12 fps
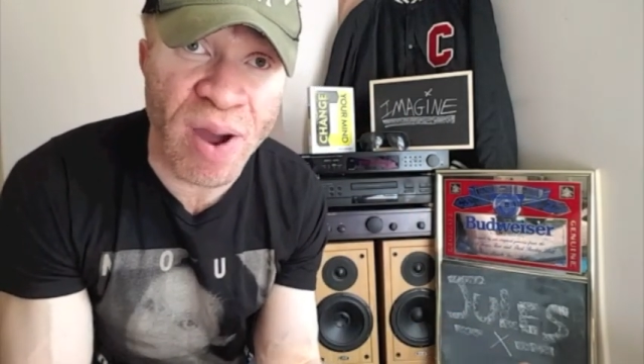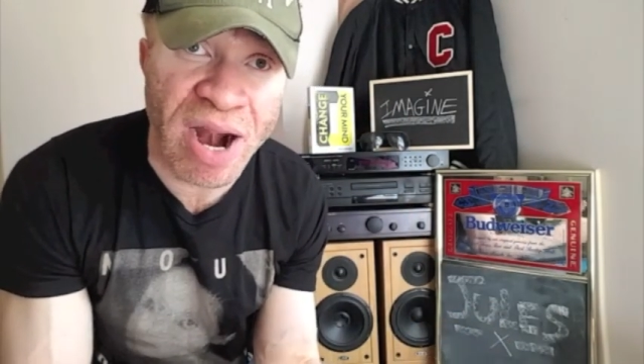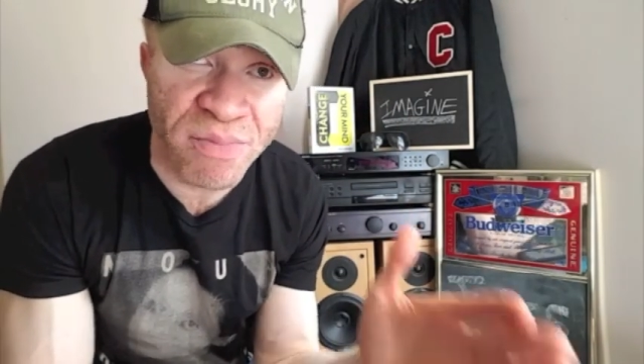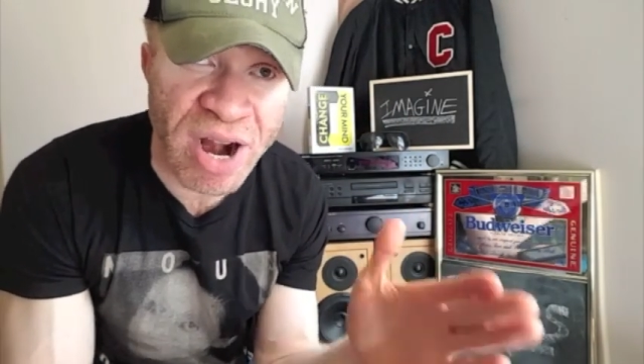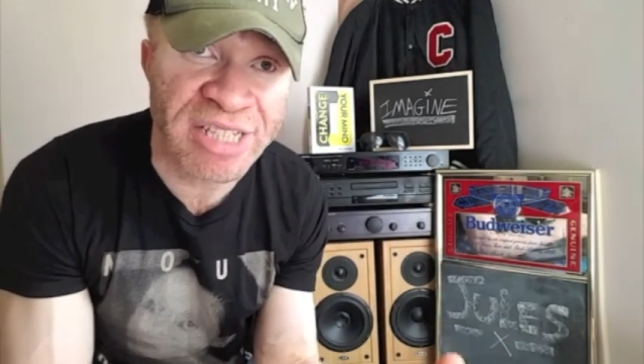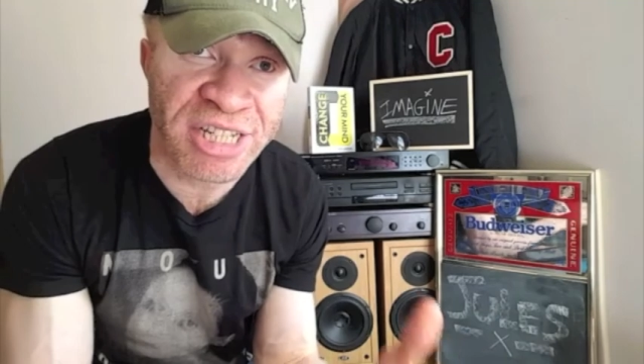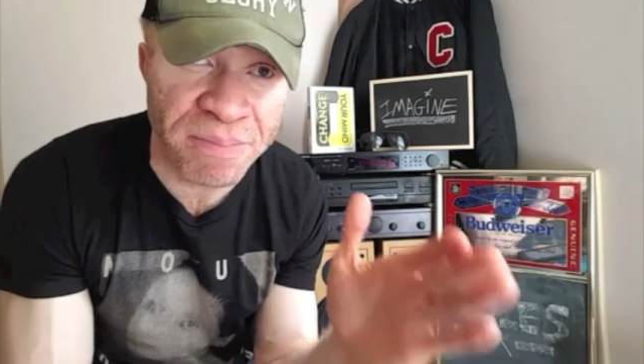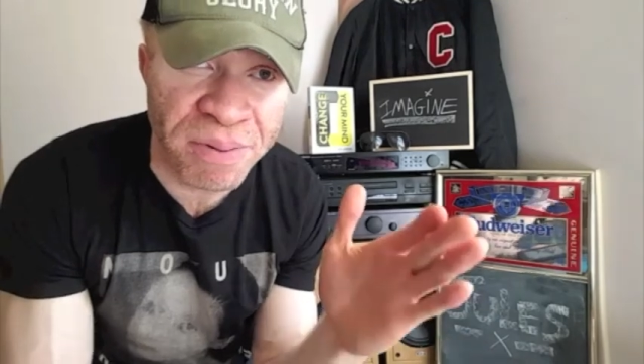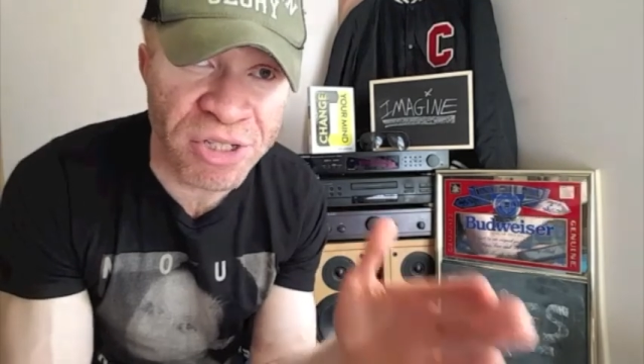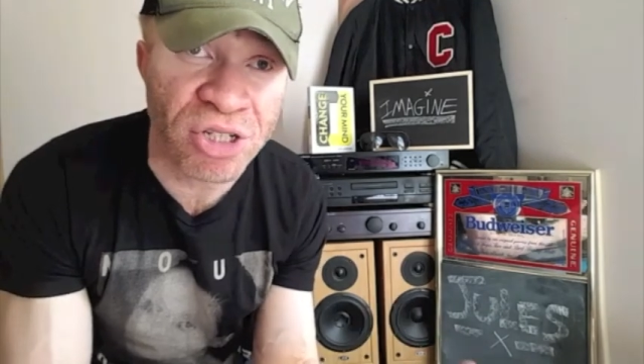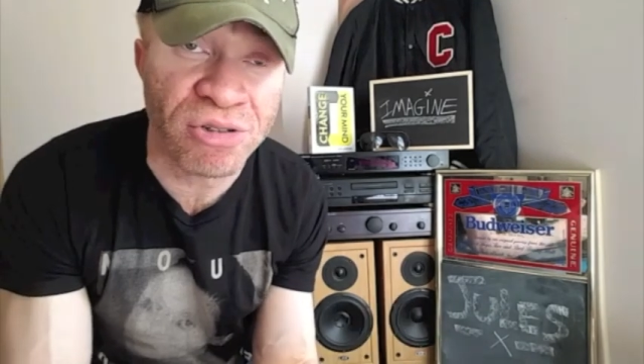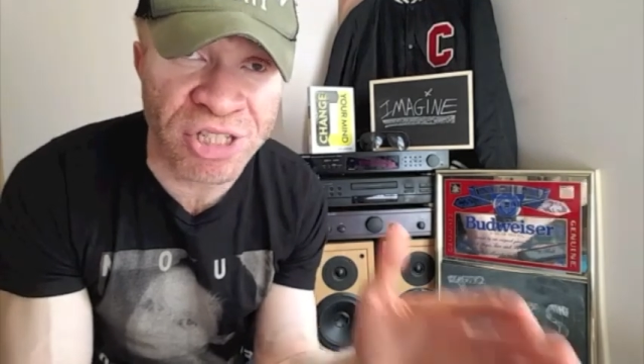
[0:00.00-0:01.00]
where I'm writing,
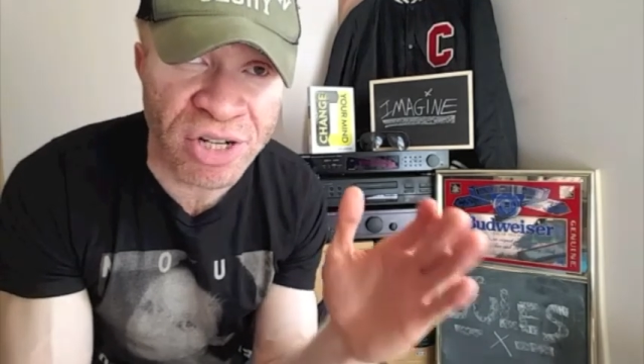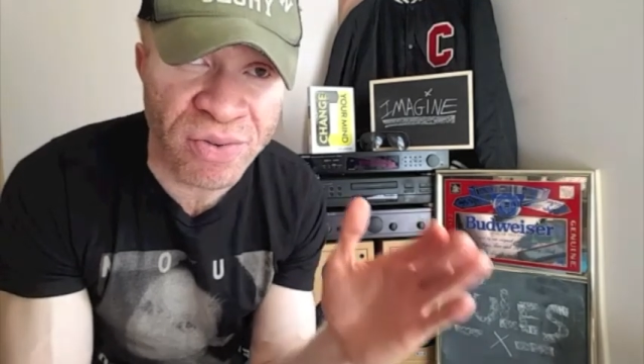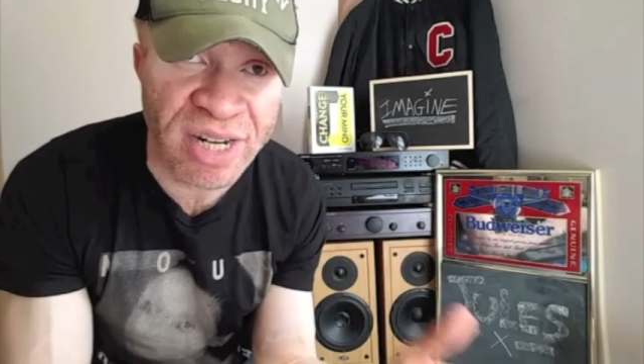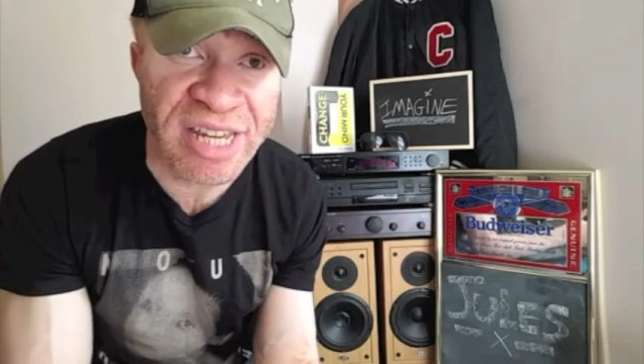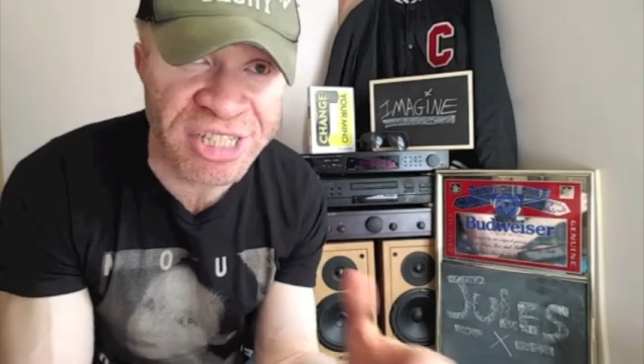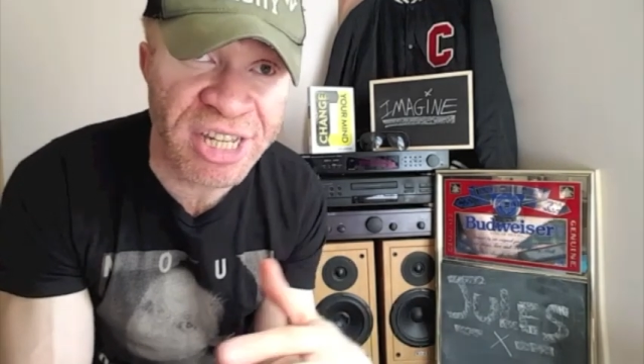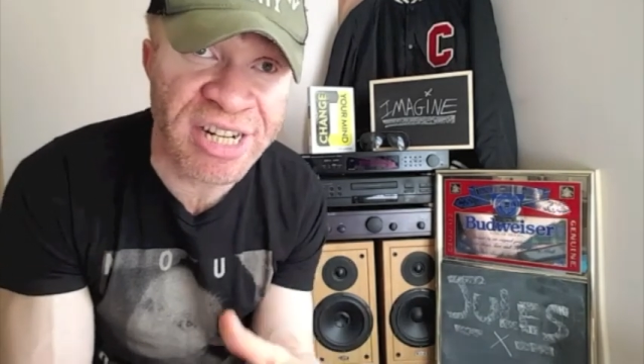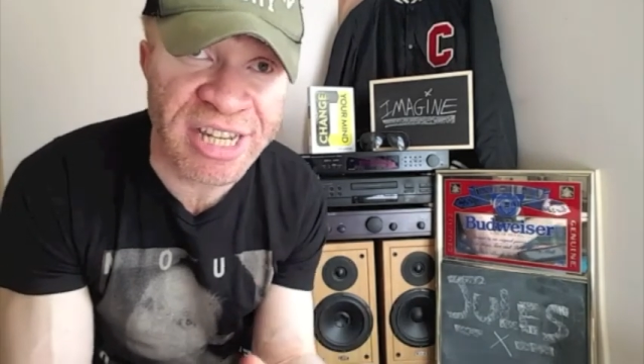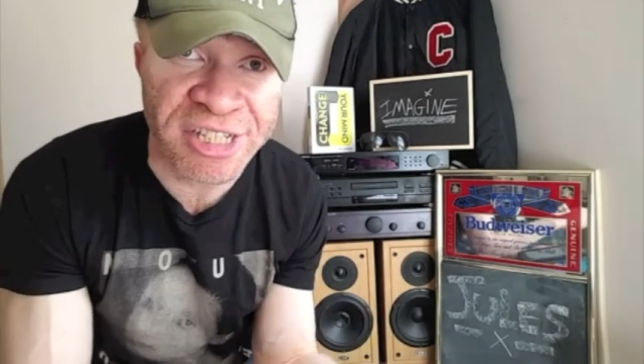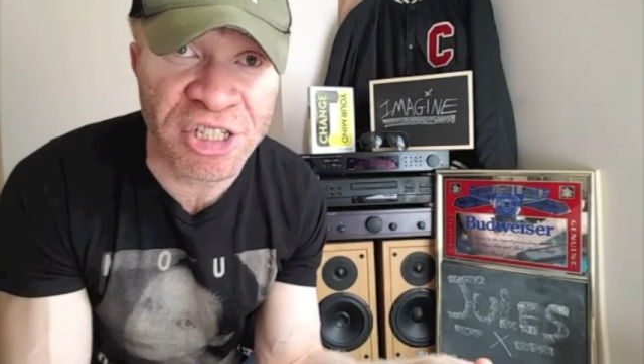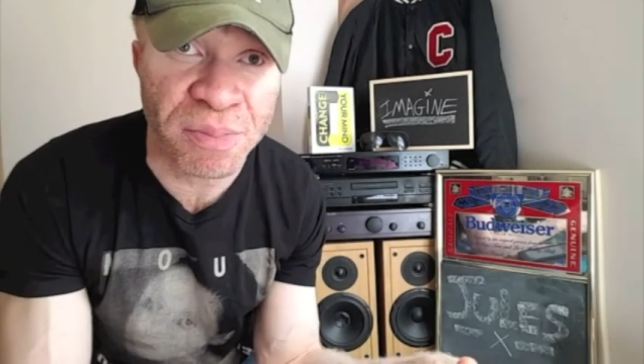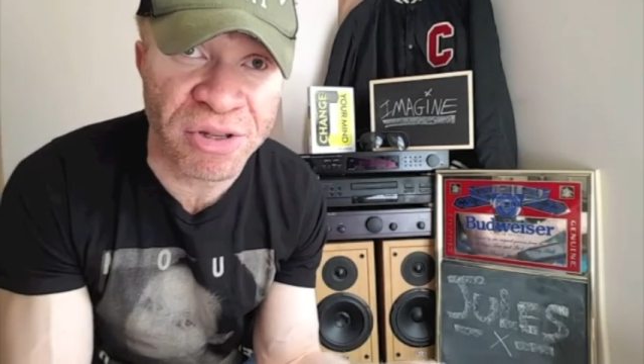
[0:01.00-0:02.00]
producing, releasing and
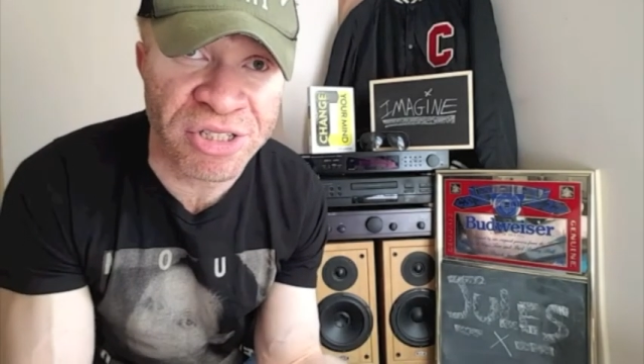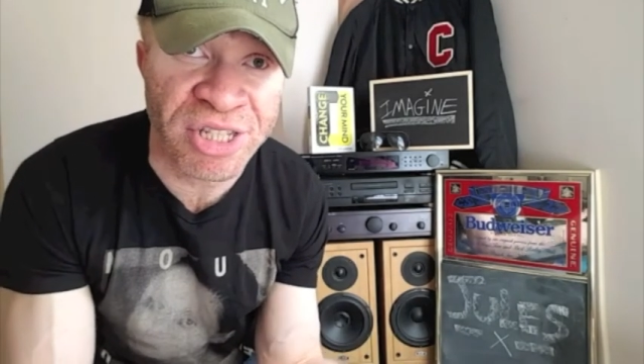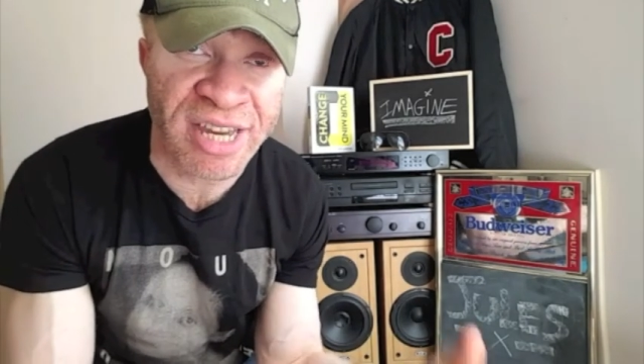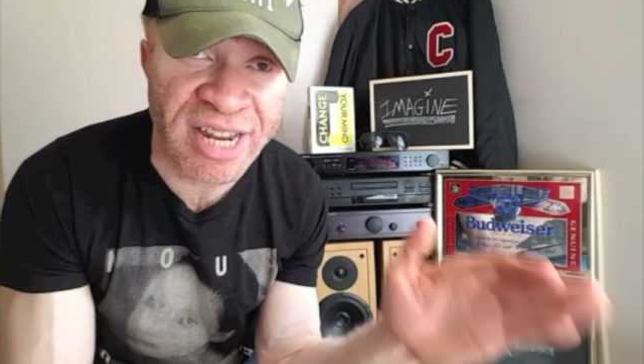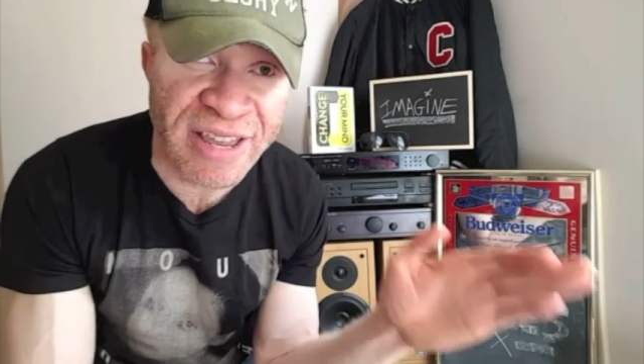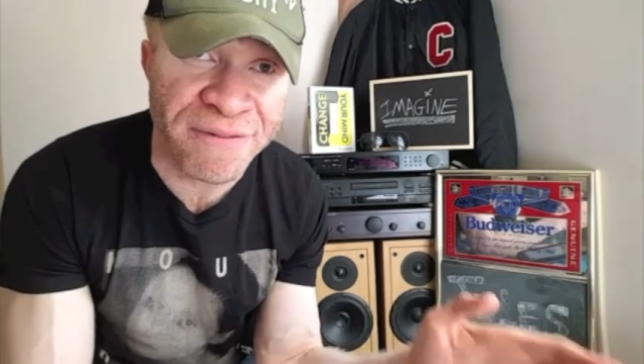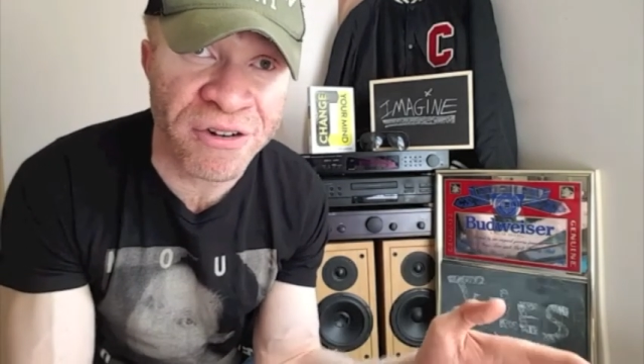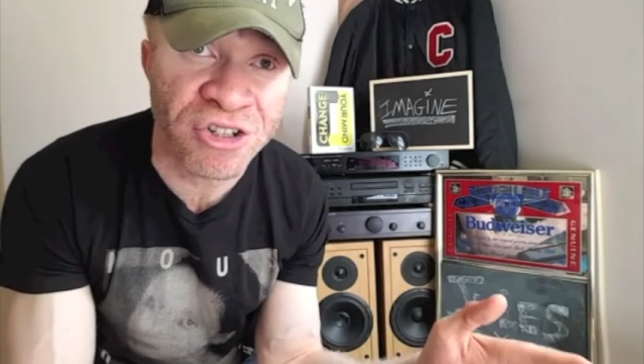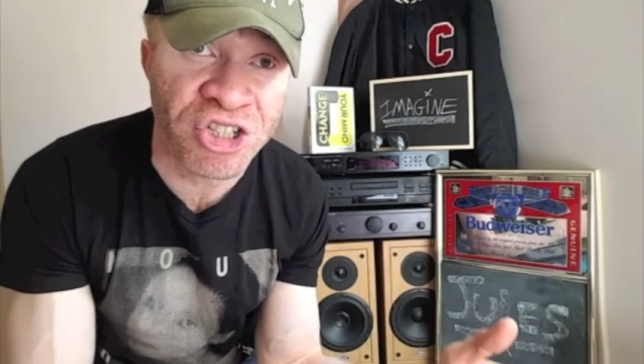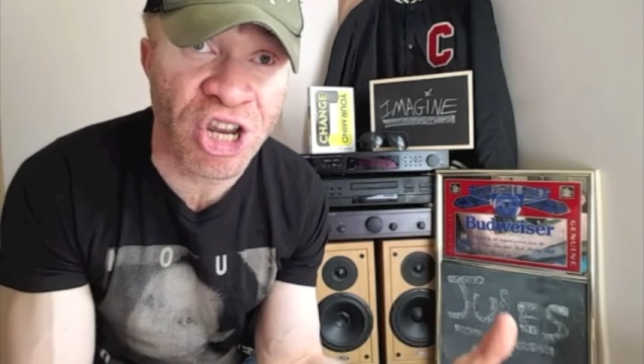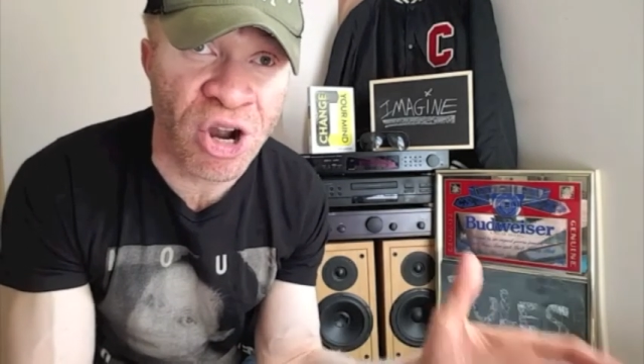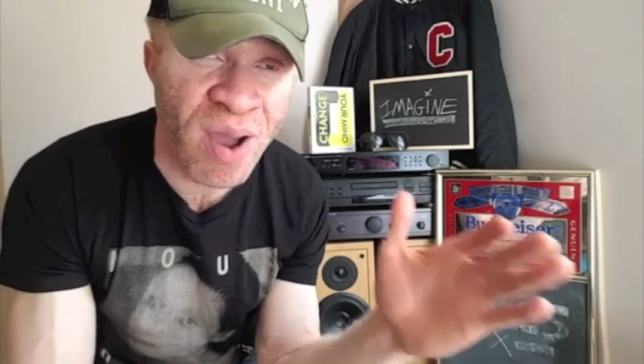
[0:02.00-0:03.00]
distributing a
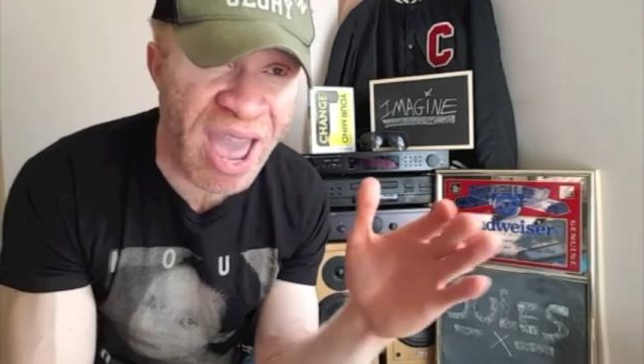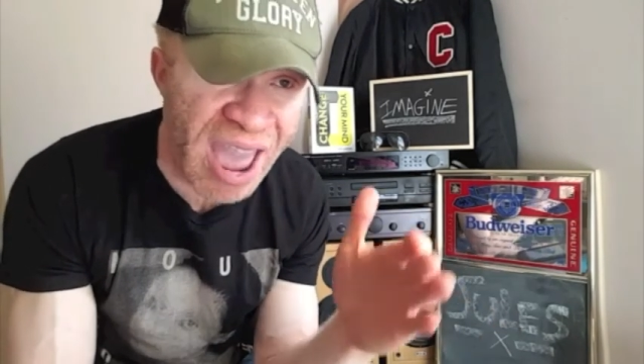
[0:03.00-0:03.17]
different show